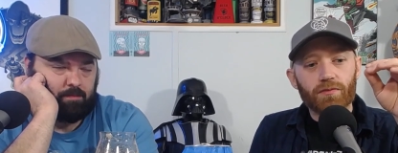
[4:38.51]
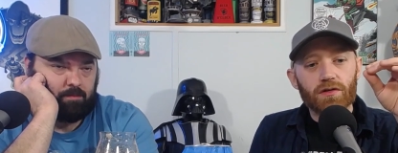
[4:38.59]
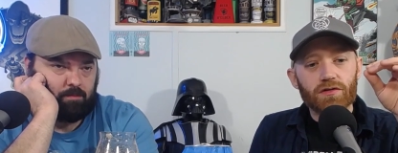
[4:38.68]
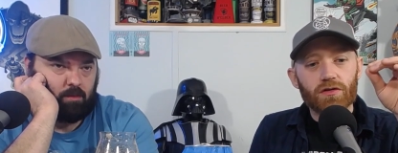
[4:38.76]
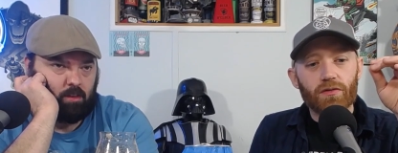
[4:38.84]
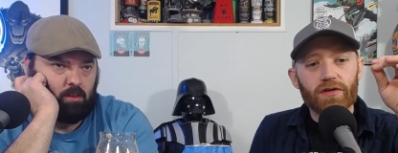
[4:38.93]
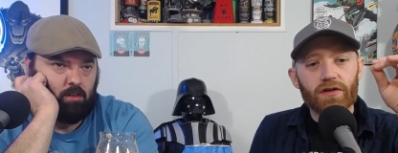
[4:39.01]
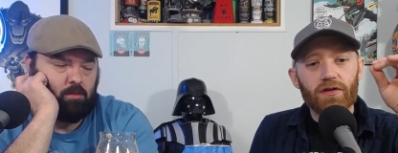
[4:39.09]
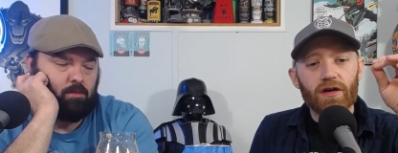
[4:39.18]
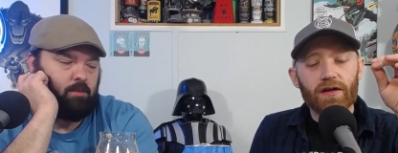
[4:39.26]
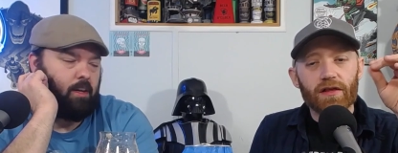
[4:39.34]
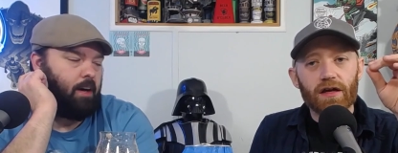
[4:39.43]
Speaker 1: so that you get
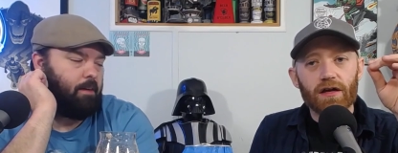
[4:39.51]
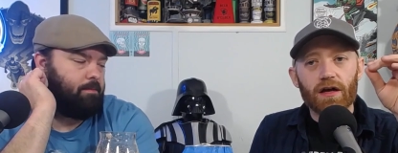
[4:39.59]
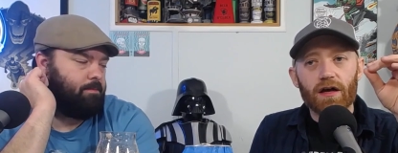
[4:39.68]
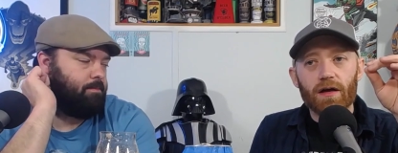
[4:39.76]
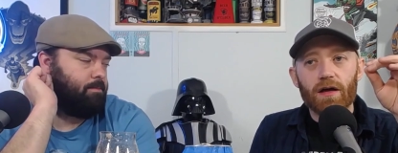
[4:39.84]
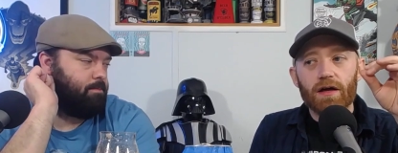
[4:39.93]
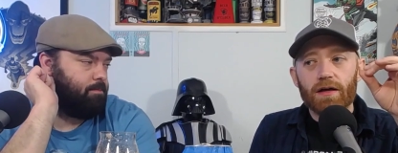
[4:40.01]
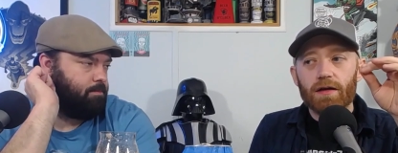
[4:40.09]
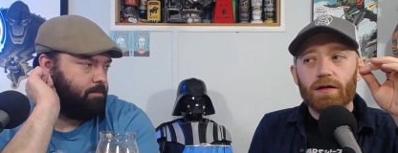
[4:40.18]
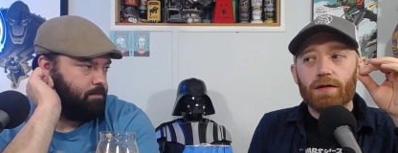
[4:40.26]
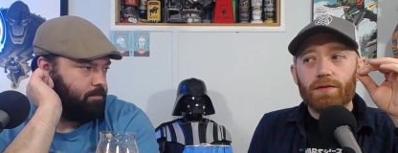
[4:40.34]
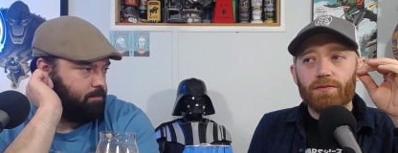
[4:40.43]
yeah. like uh
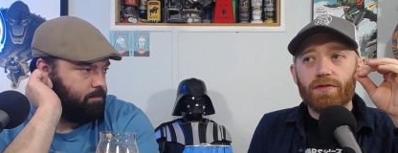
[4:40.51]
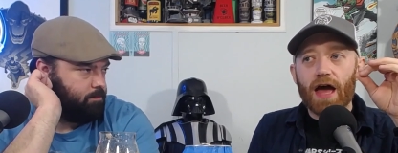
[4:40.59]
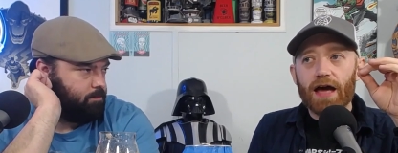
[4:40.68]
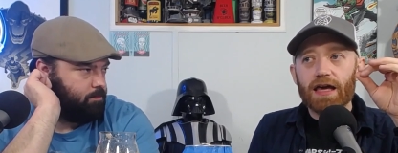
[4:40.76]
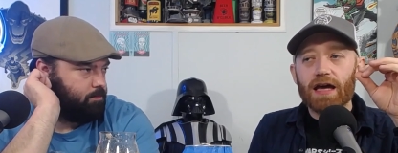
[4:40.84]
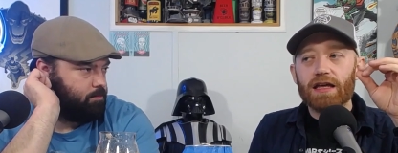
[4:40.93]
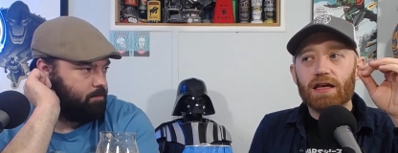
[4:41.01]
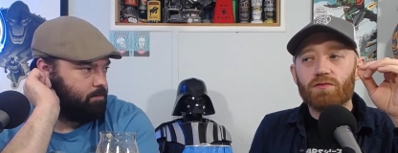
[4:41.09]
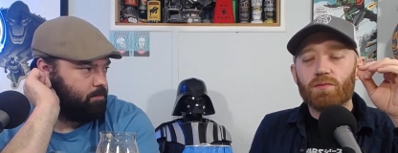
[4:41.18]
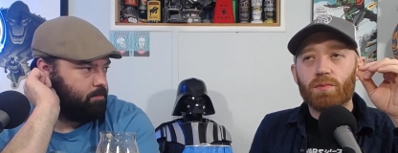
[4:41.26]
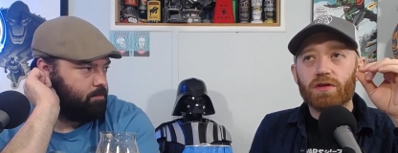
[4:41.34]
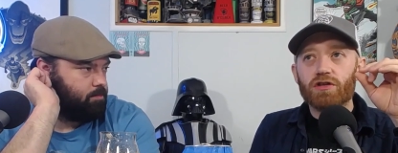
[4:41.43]
that kind of gives.
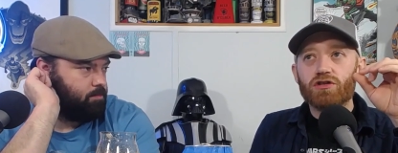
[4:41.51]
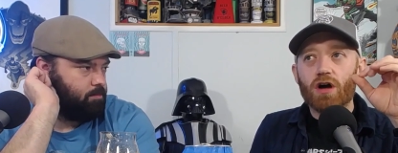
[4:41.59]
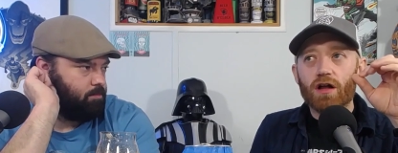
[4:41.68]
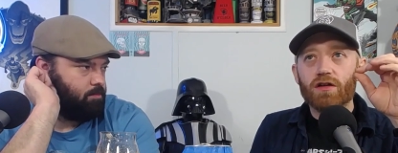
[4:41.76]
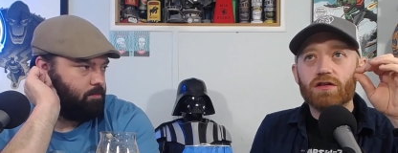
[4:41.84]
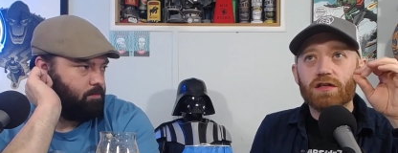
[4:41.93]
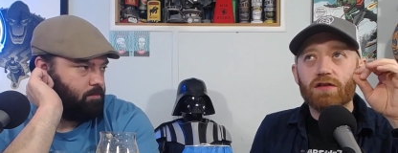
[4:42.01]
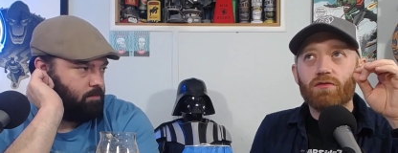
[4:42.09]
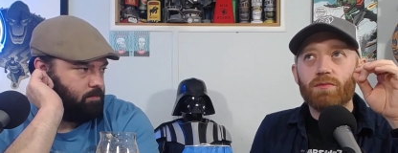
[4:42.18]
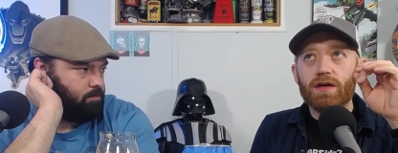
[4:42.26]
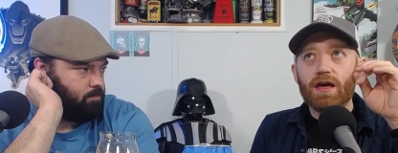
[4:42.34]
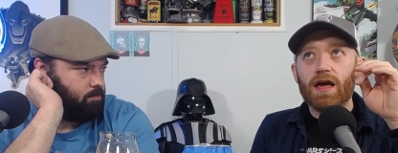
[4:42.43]
But the chocolate is giving
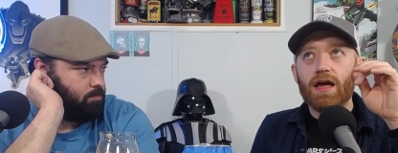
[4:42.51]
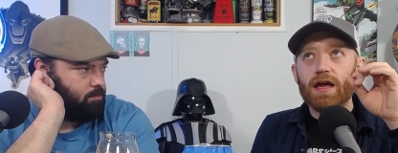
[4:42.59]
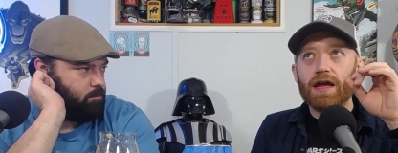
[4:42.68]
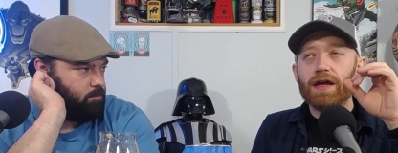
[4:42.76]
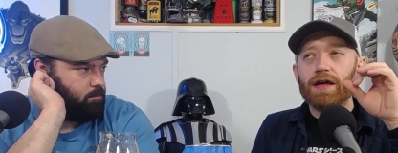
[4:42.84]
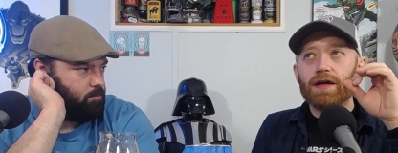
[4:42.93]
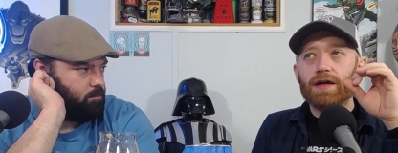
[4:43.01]
me a